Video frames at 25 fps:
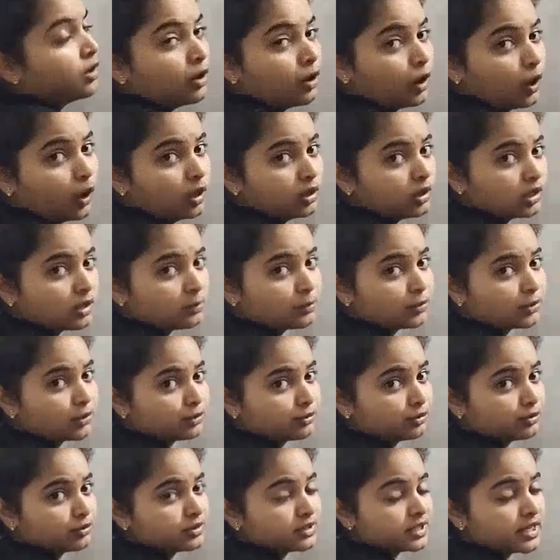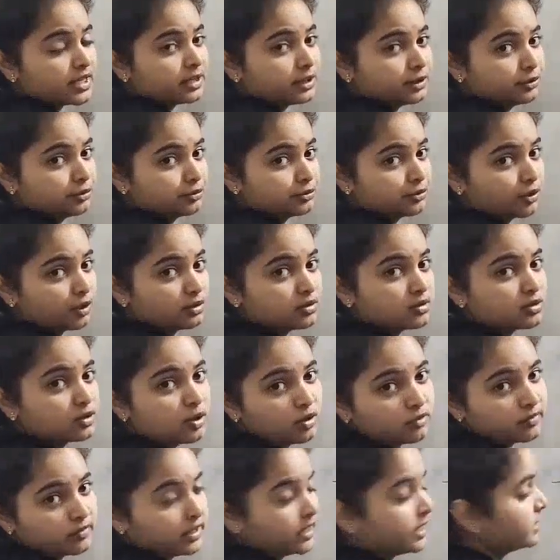all the protons and neutrons
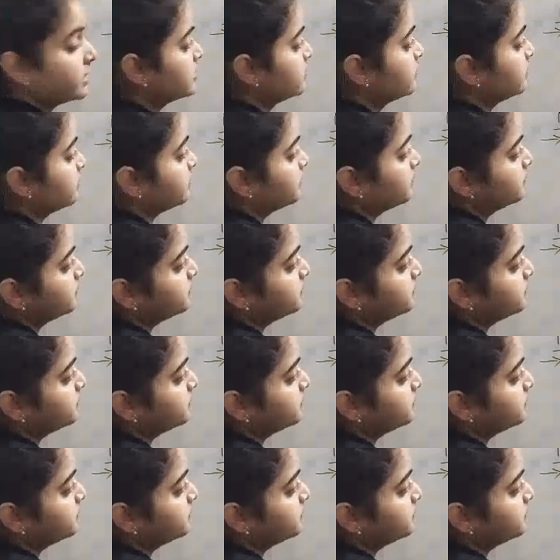of an atom.